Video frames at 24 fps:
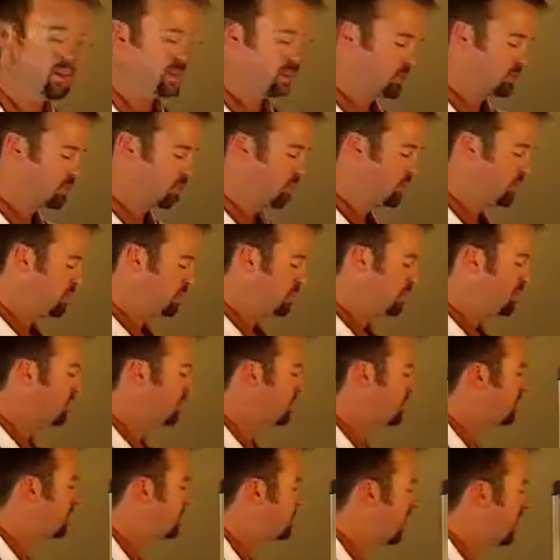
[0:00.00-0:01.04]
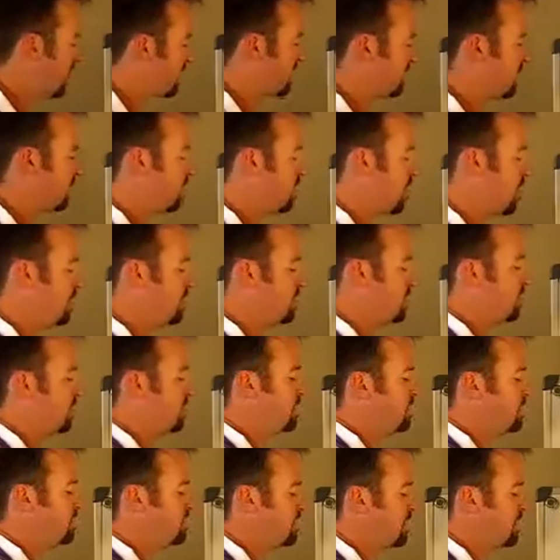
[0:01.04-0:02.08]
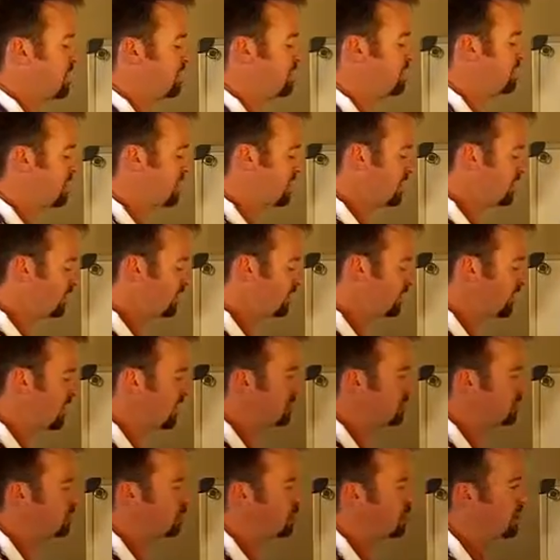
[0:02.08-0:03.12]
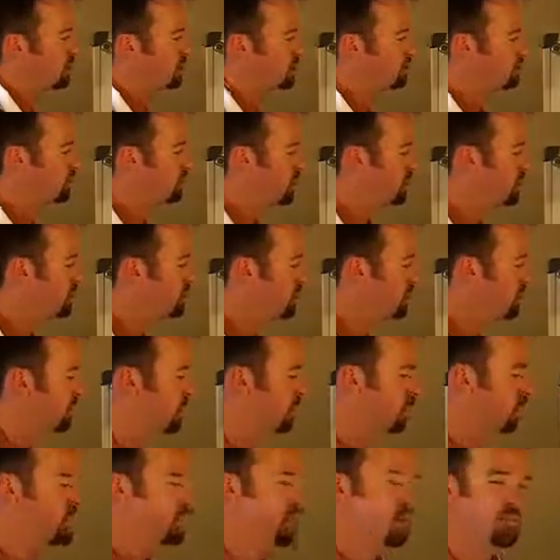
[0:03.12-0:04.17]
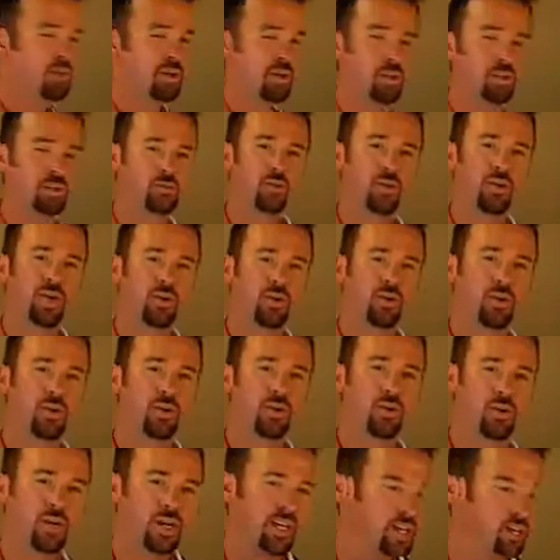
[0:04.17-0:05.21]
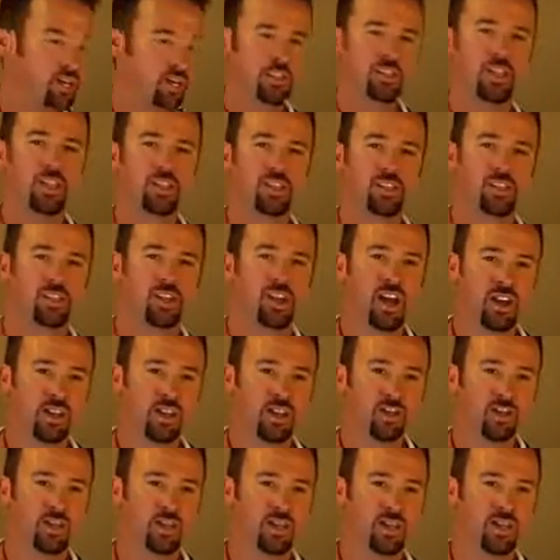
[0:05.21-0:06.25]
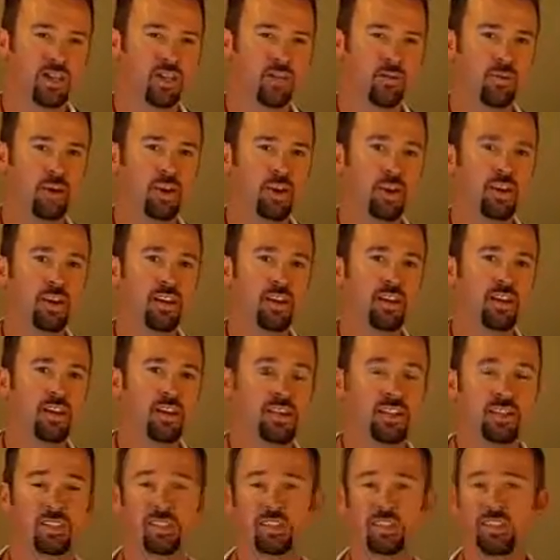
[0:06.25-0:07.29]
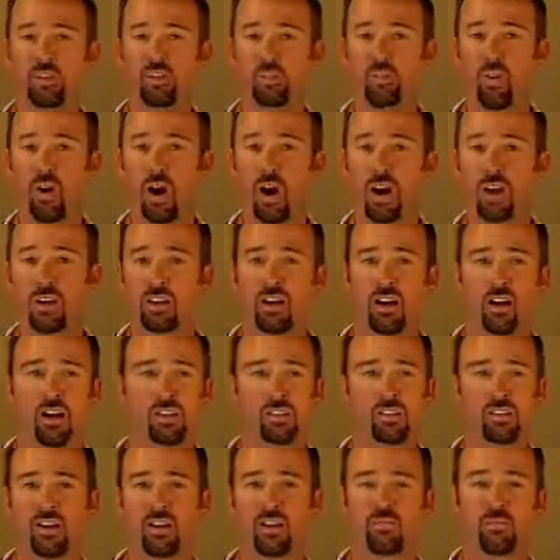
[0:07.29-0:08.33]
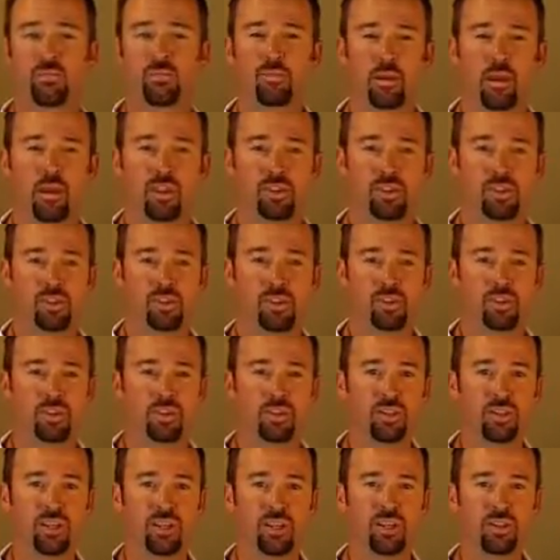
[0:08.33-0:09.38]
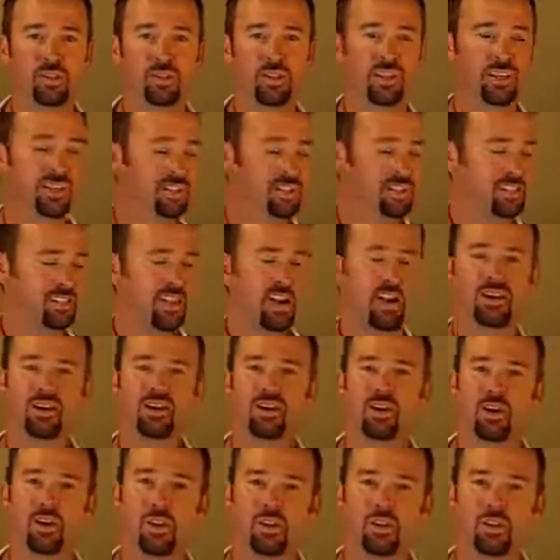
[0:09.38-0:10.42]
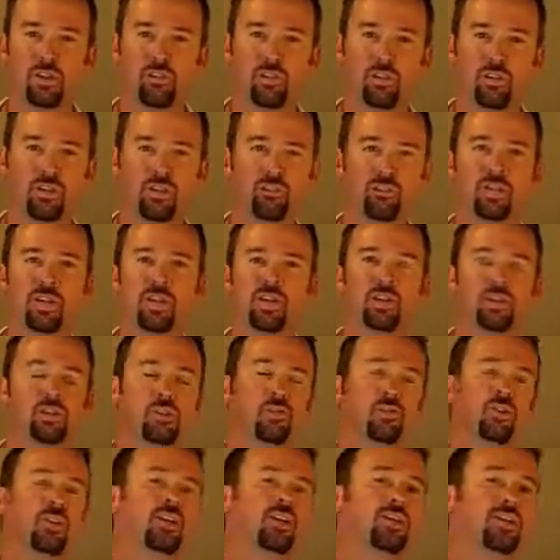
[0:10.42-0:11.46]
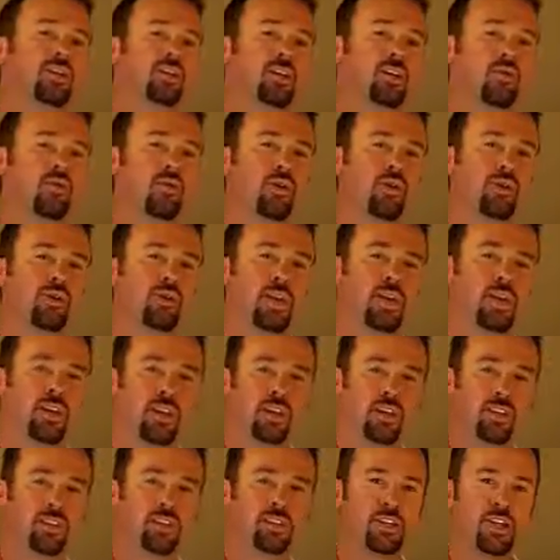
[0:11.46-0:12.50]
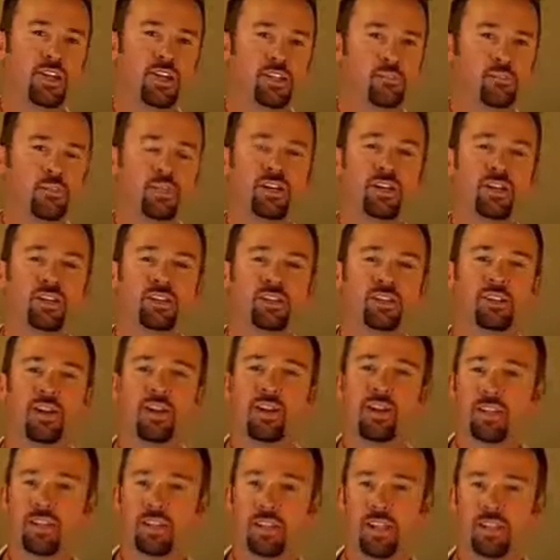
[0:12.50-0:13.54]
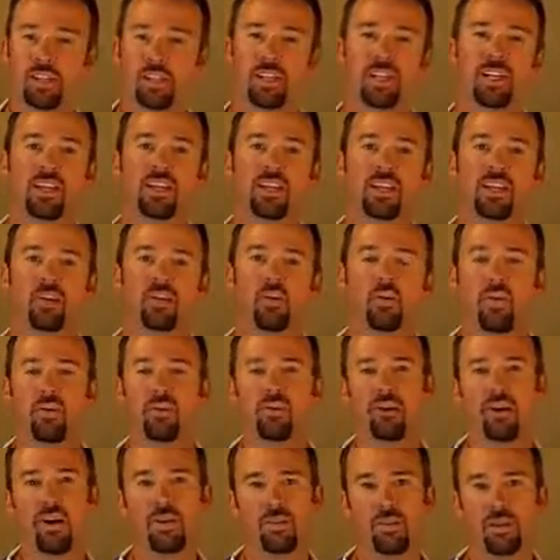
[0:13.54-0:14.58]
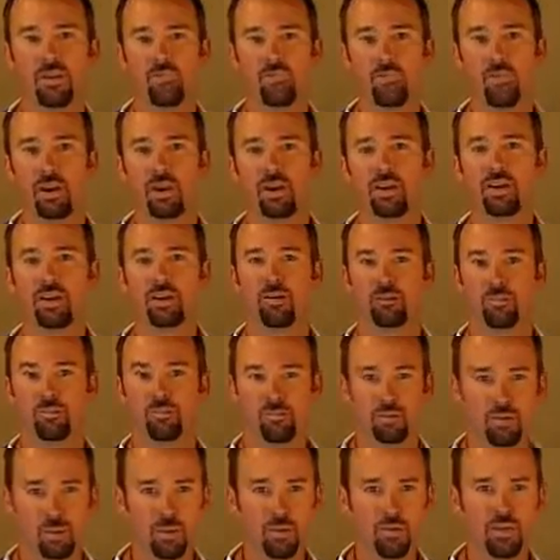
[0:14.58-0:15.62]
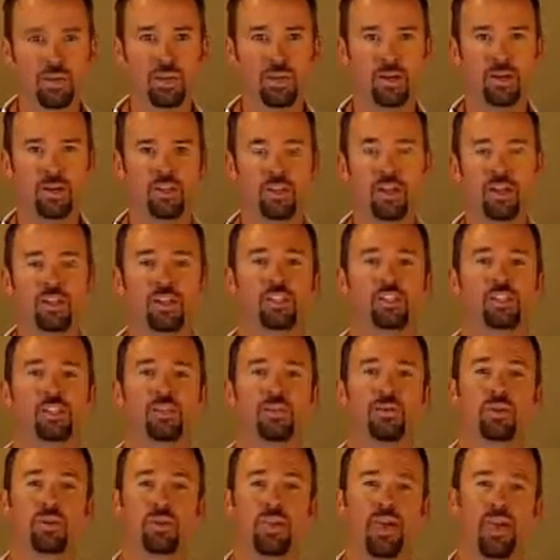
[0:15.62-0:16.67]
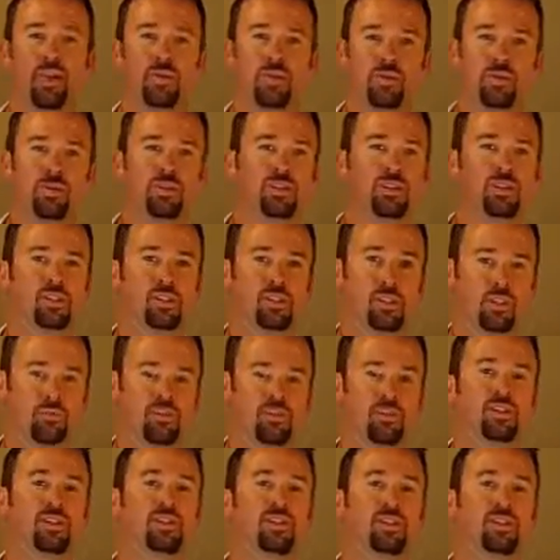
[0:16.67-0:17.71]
So this is exactly why you need to demand interchange plus pricing, because we all know interchange is not going anywhere. It's the raw cost to every processor in the country, and it's not negotiable. So when you get a quote on interchange plus, you're actually getting a quote on the markup to interchange to allow you the service